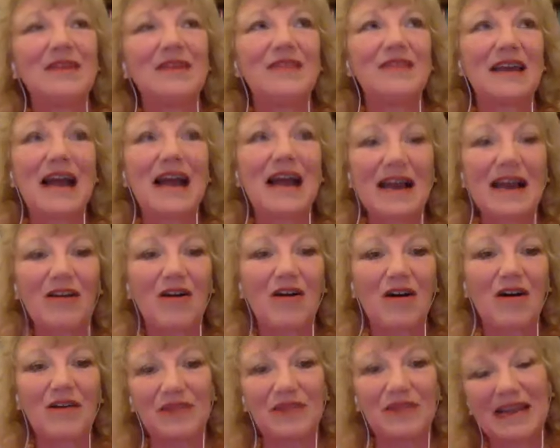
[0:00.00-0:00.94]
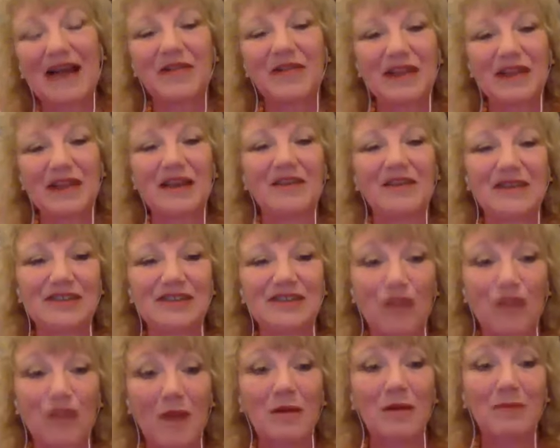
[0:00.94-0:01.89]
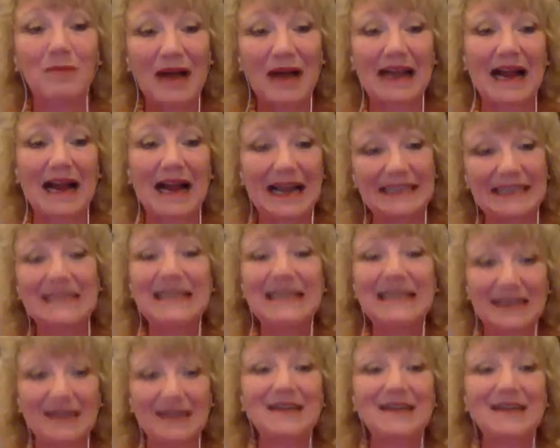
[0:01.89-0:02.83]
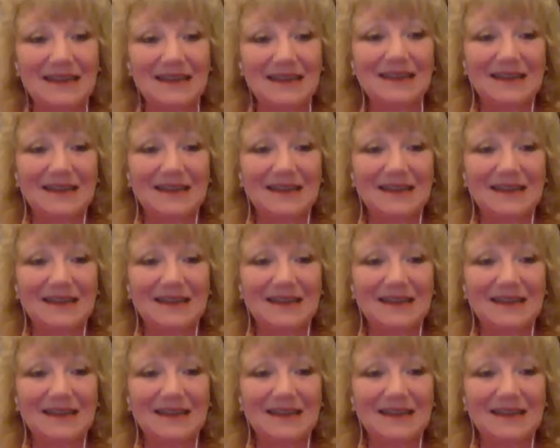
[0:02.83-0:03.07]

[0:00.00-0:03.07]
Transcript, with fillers: that I call now think of as trauma by idea.